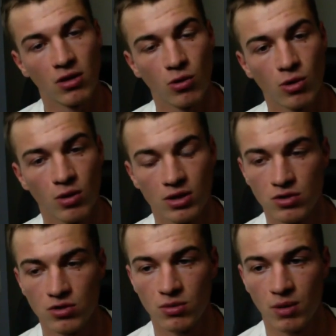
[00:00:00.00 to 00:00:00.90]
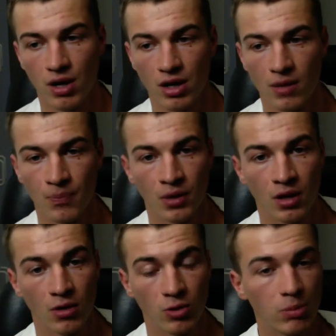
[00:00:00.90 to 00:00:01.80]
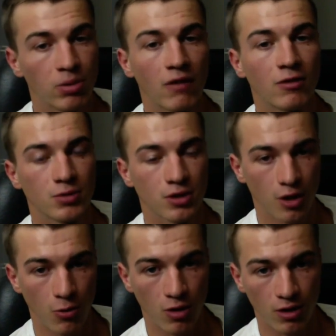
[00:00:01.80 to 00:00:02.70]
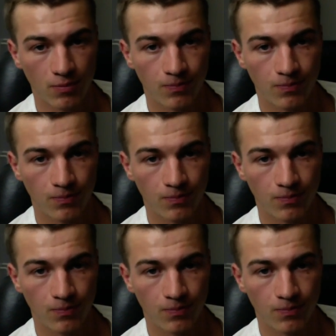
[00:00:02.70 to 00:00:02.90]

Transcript: the Lord wants you to marry, read Proverbs 31.